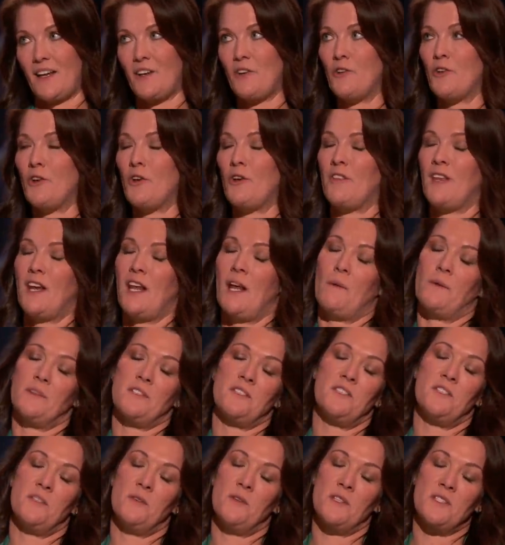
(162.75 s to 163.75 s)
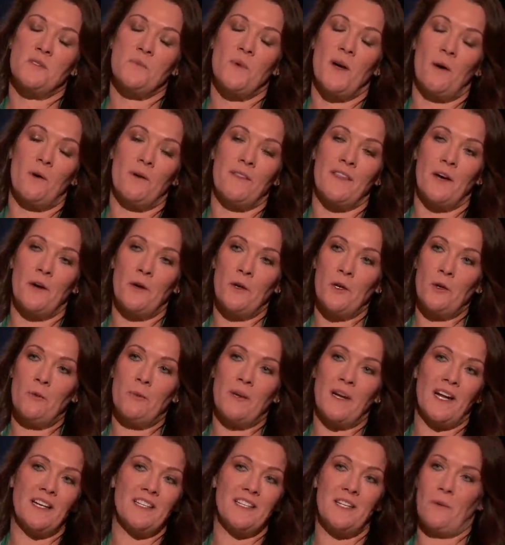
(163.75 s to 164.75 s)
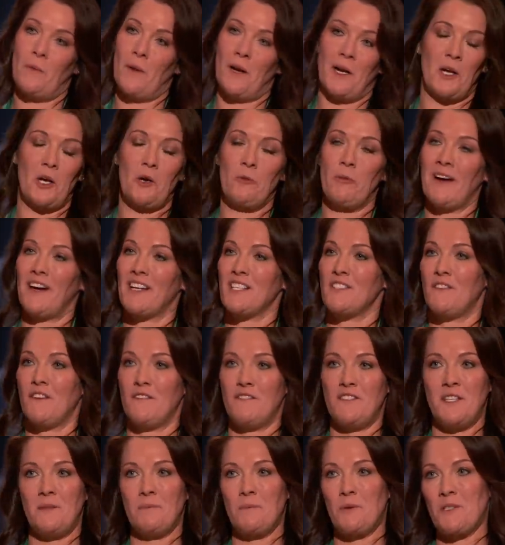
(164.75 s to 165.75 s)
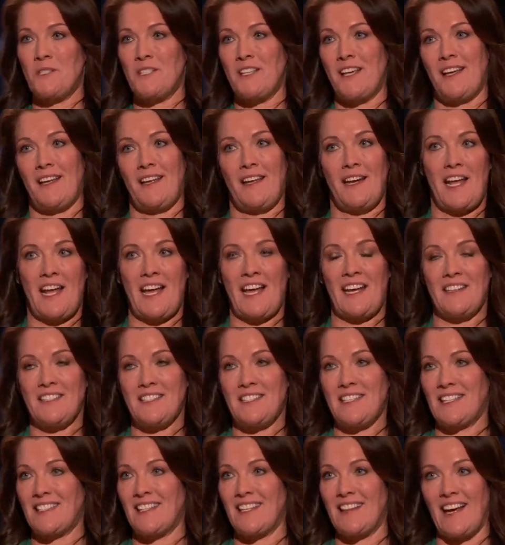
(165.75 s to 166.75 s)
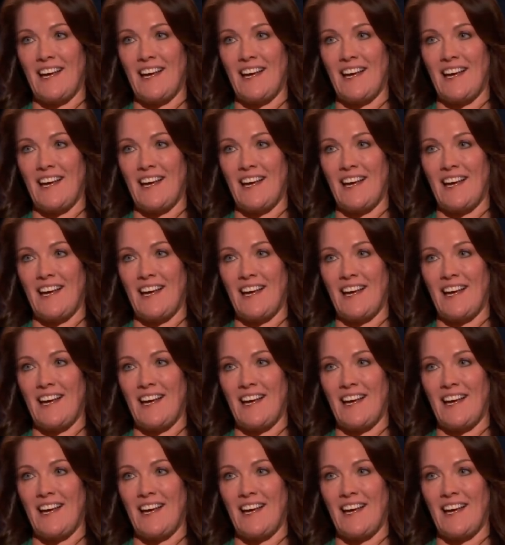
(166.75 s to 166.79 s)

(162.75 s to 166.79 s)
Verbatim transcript: I don't know that I was do as well without you, but I didn't want to go past 15%, and I had to stick to